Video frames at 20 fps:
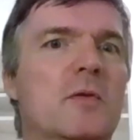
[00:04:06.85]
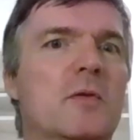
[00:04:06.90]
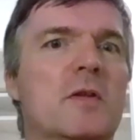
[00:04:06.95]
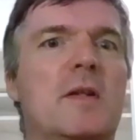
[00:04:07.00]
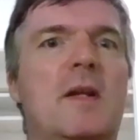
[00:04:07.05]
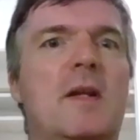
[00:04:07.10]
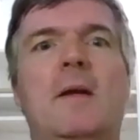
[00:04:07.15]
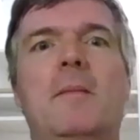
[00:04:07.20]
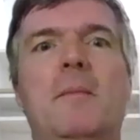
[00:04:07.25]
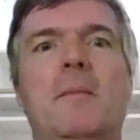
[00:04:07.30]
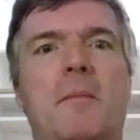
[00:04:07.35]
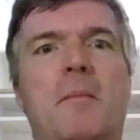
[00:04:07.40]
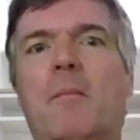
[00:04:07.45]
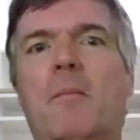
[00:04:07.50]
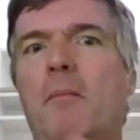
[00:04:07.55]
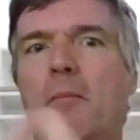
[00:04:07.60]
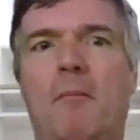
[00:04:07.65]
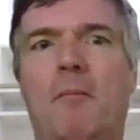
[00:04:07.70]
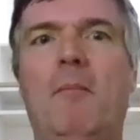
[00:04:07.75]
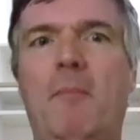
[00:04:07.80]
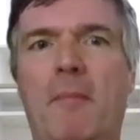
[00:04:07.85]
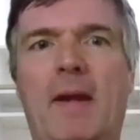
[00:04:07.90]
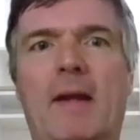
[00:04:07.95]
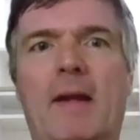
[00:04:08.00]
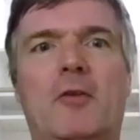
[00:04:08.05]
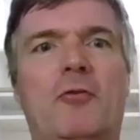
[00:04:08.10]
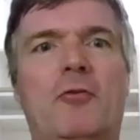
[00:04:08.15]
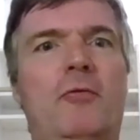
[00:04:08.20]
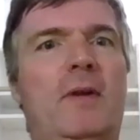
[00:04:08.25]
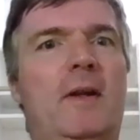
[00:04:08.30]
to say, make
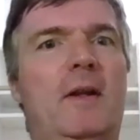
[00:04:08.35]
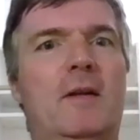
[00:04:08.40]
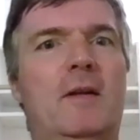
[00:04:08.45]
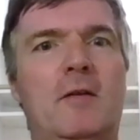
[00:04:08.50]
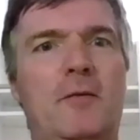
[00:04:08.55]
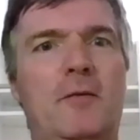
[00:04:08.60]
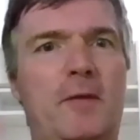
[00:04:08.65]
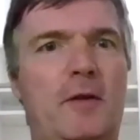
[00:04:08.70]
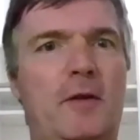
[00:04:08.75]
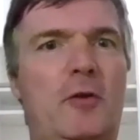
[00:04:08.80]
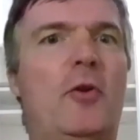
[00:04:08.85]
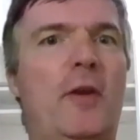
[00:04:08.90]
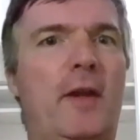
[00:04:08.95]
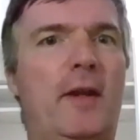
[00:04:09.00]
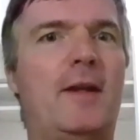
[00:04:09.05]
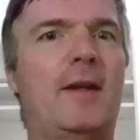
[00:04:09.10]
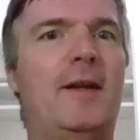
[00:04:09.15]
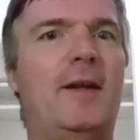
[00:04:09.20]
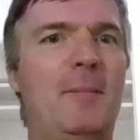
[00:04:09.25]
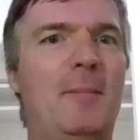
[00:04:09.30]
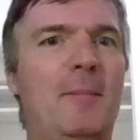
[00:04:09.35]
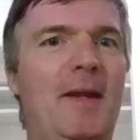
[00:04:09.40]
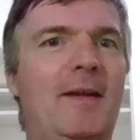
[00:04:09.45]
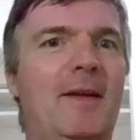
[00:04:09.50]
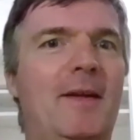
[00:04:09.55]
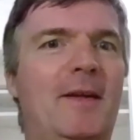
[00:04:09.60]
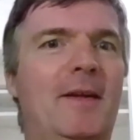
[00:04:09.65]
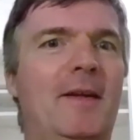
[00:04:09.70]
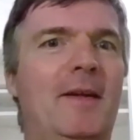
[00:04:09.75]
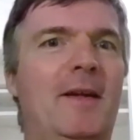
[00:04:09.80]
it creative and
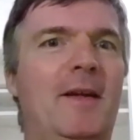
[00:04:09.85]
non-academic,